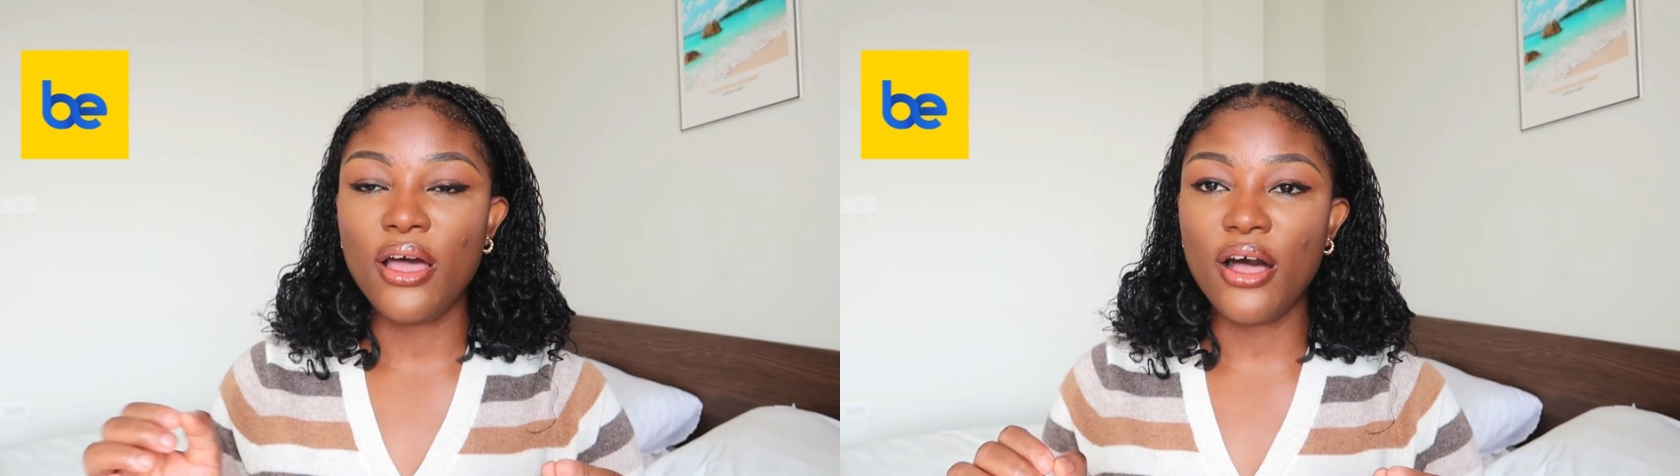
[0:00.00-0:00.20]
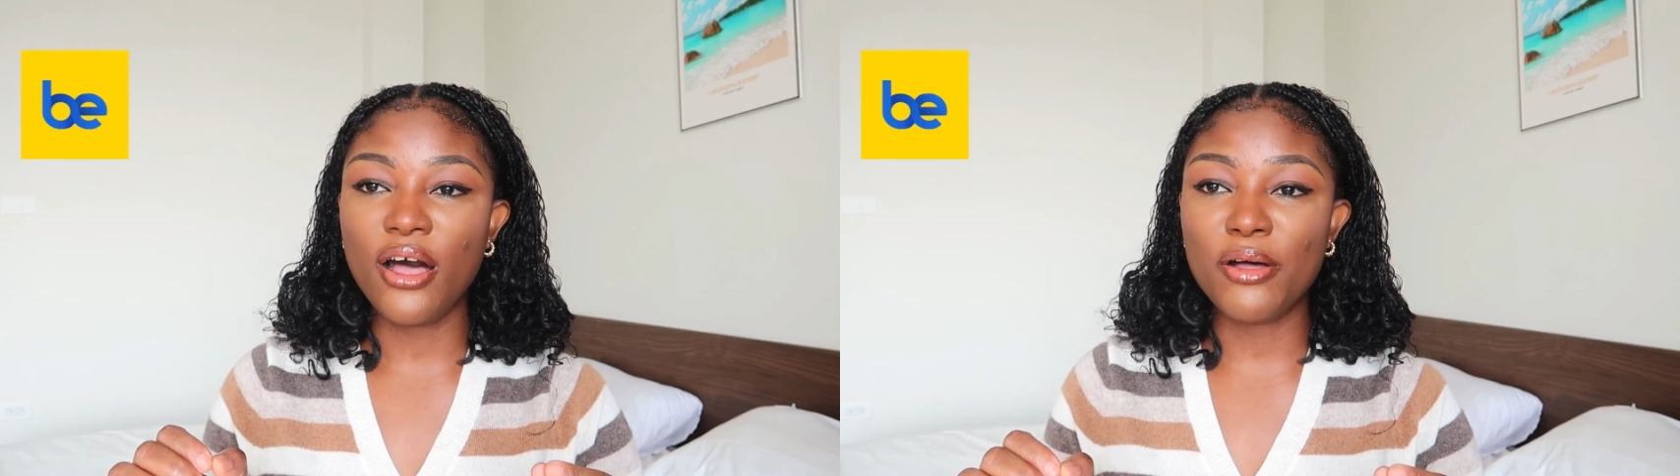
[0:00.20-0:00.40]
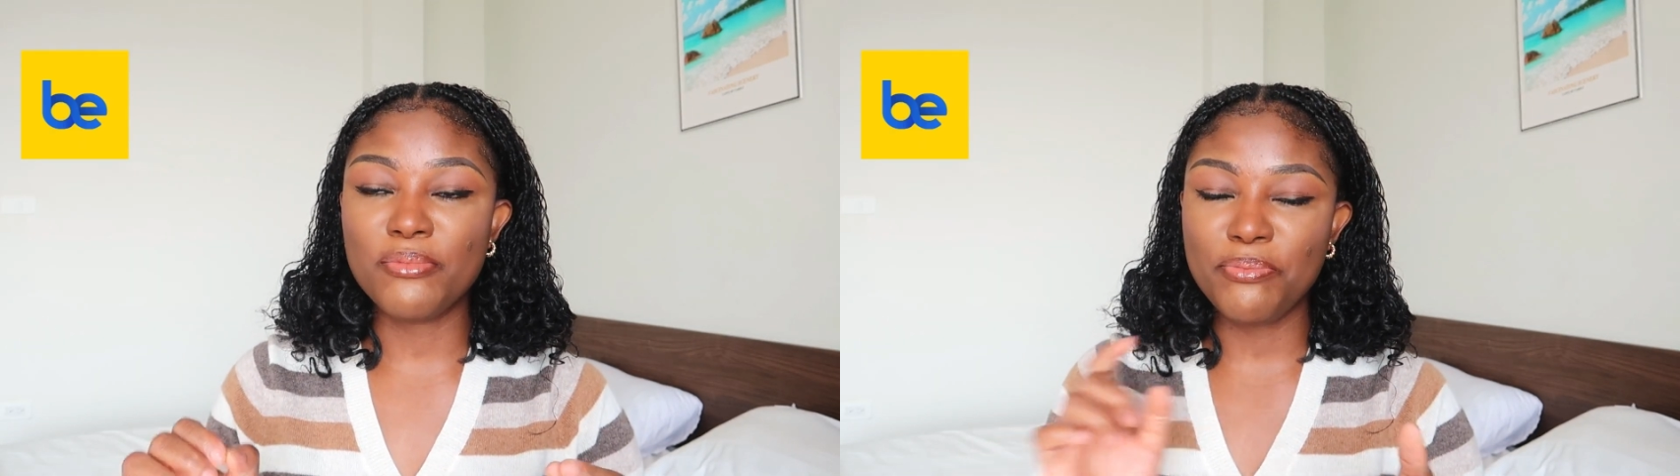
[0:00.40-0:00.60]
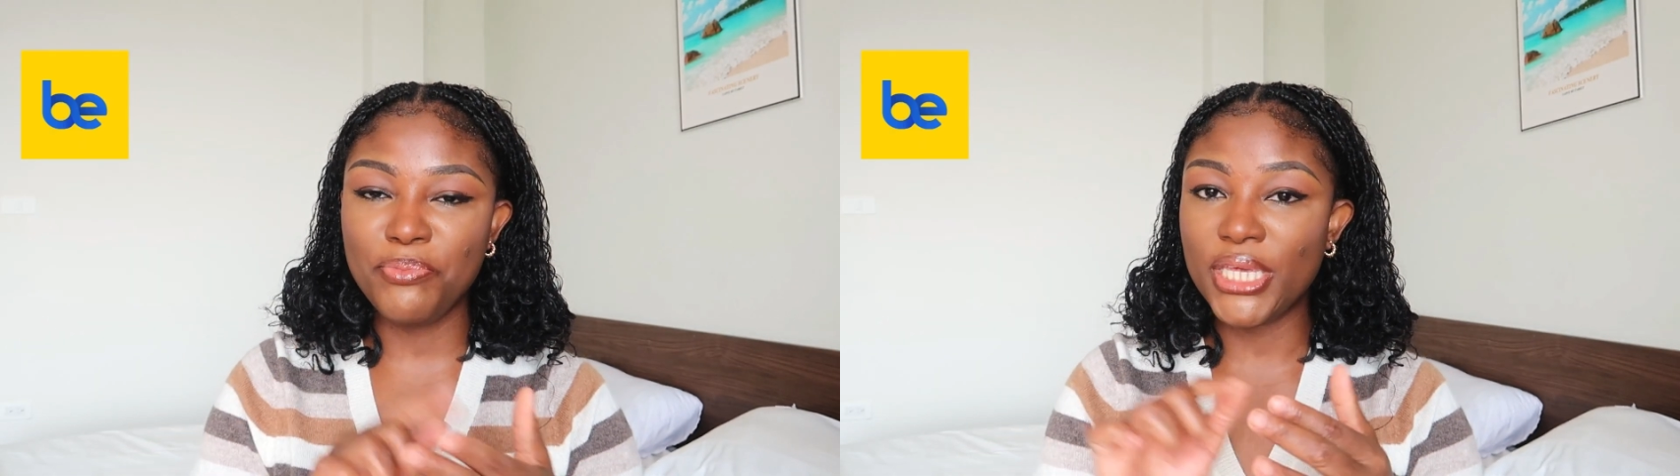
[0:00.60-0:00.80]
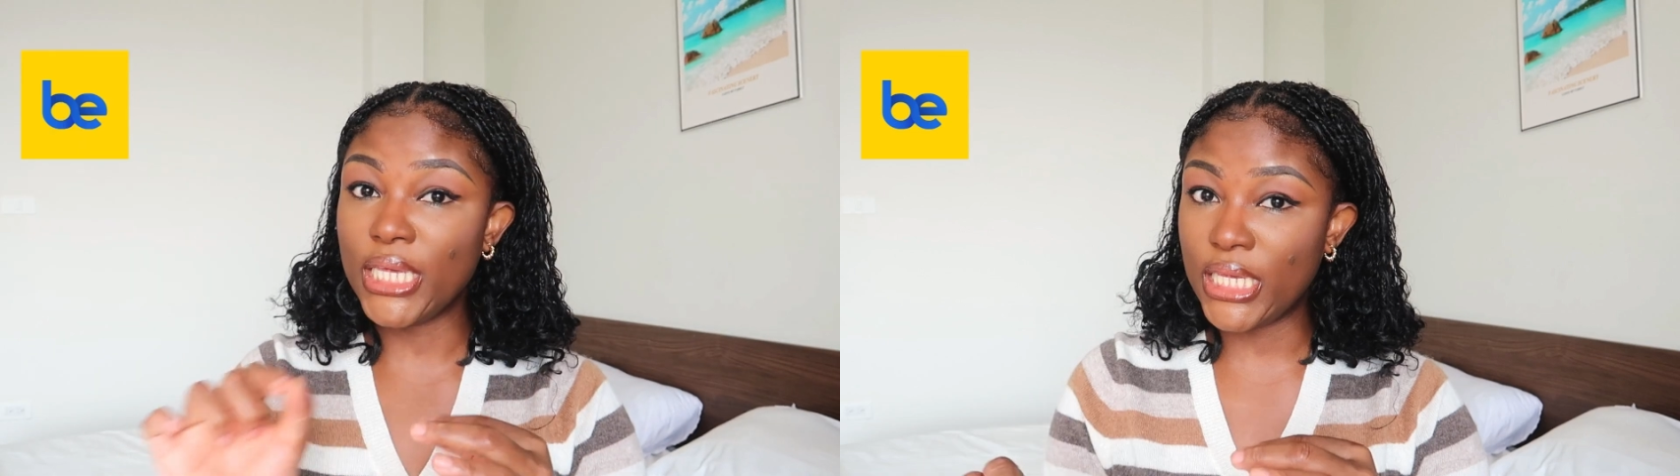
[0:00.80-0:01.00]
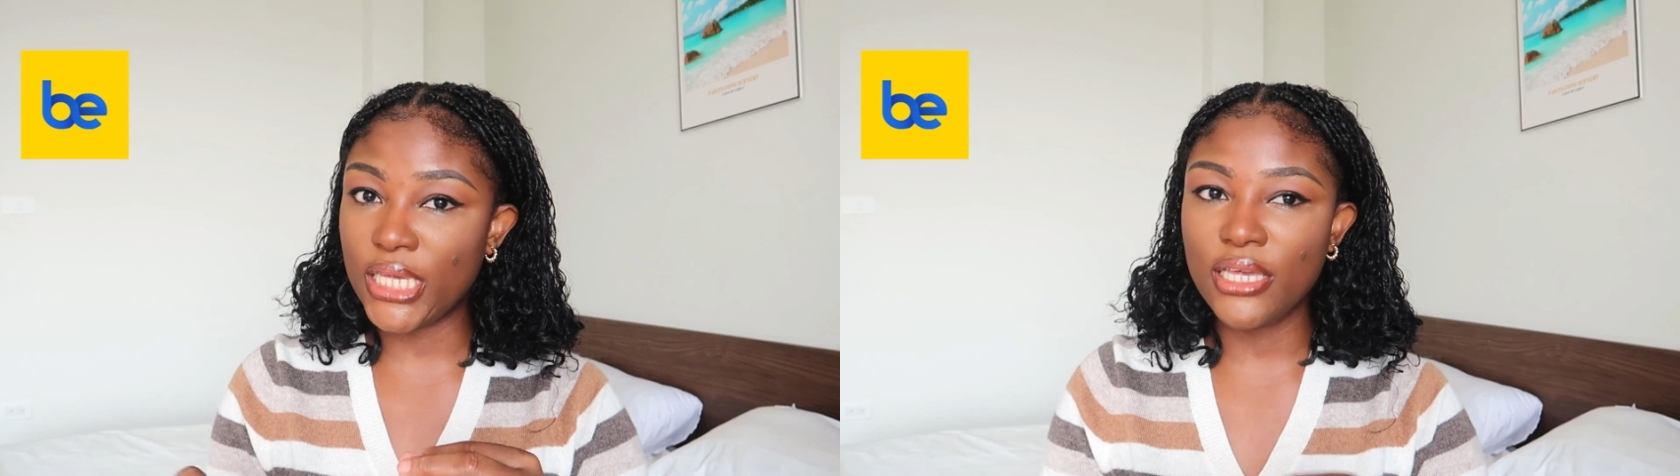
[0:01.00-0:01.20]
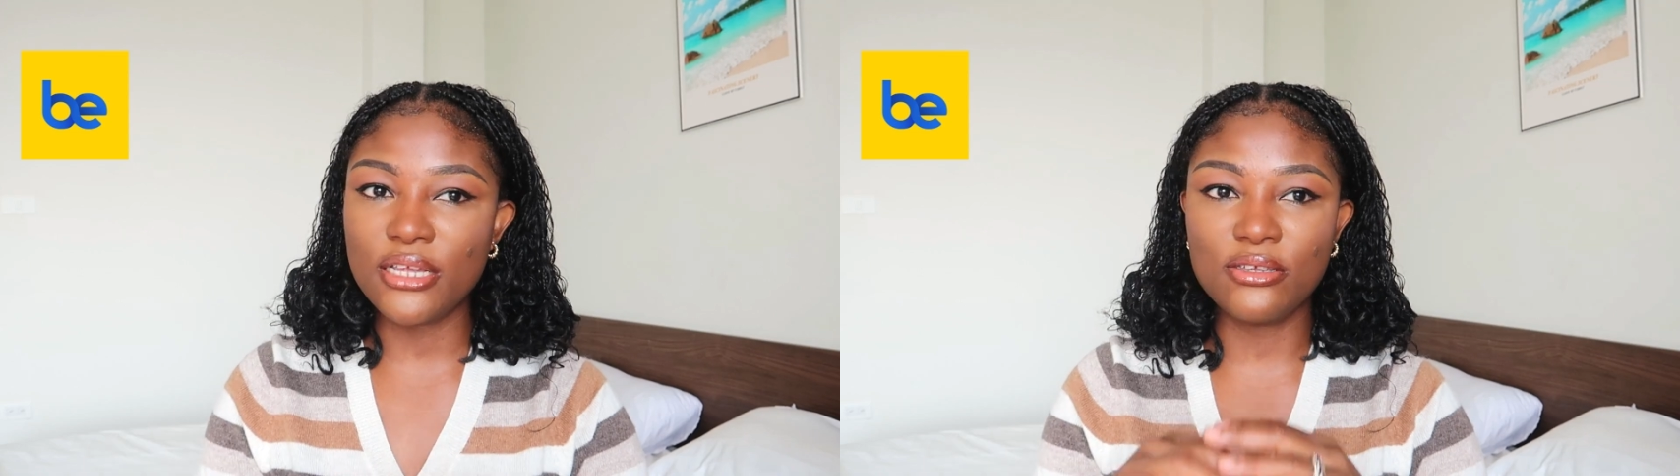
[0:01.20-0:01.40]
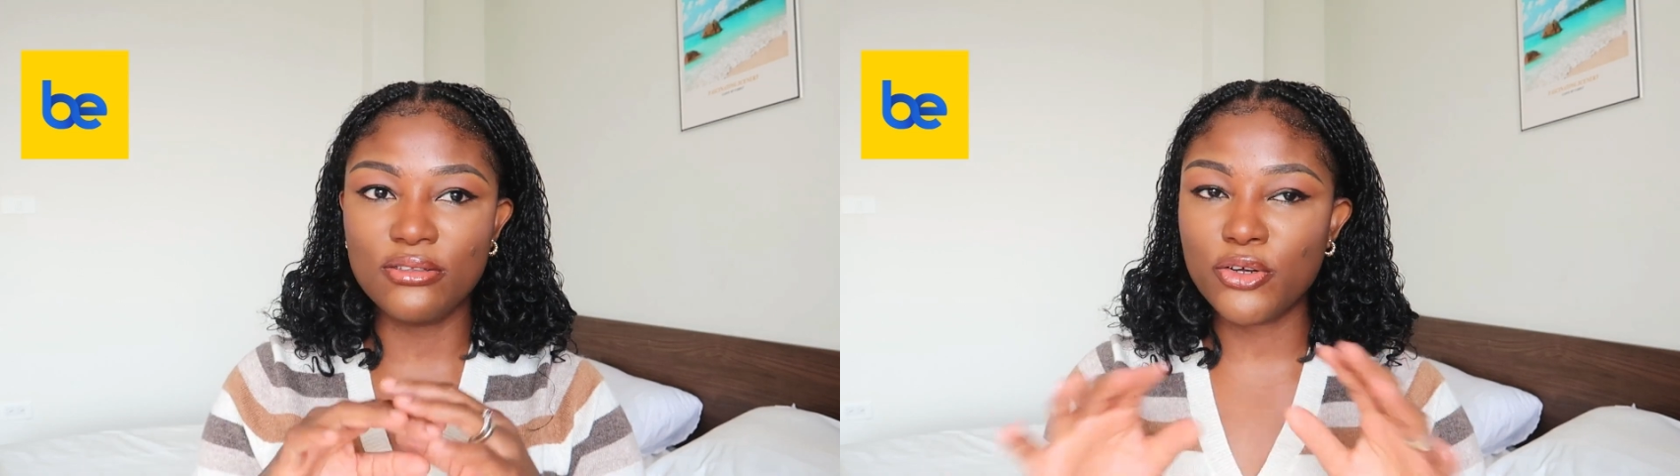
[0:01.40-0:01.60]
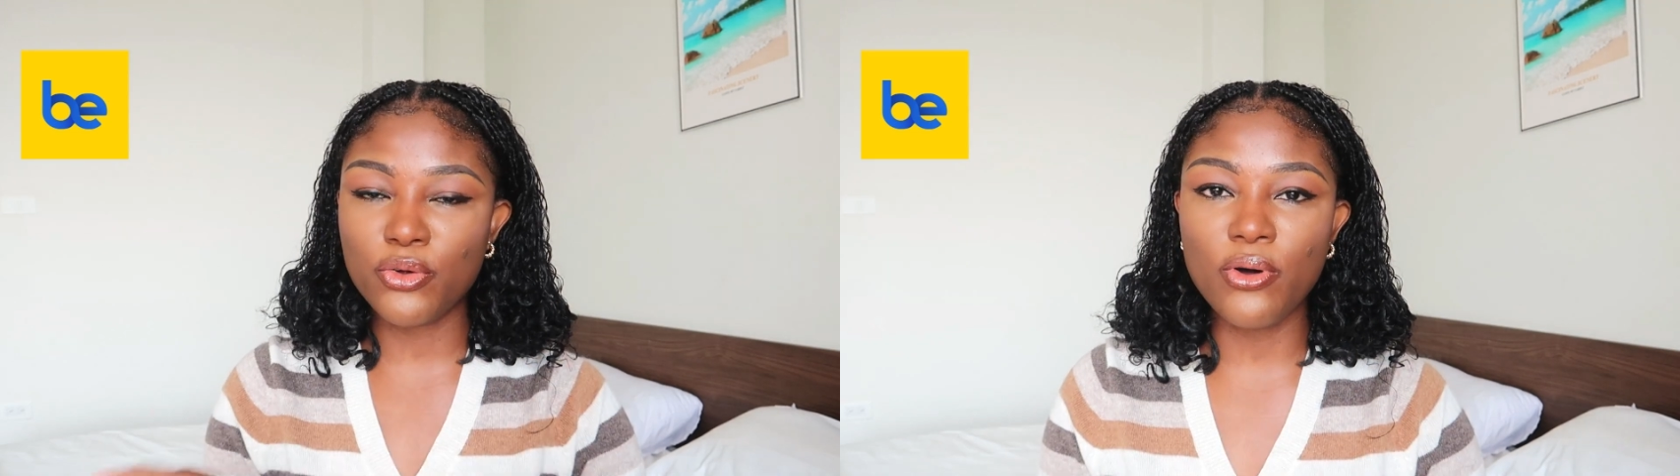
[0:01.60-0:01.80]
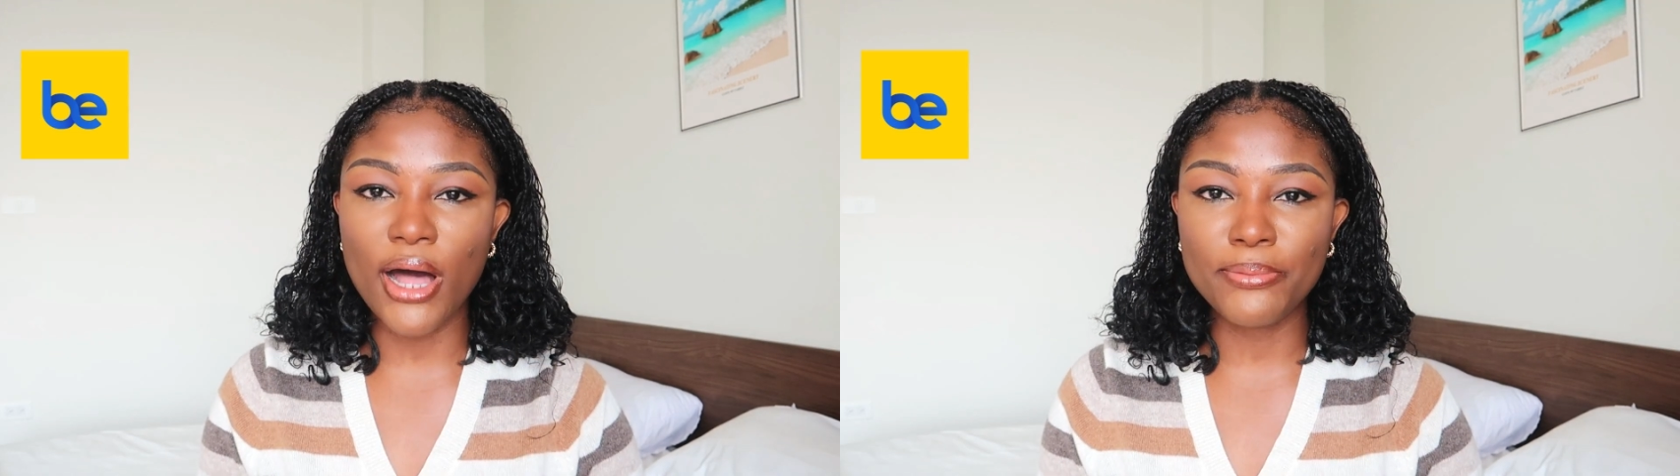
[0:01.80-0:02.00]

It's on the Google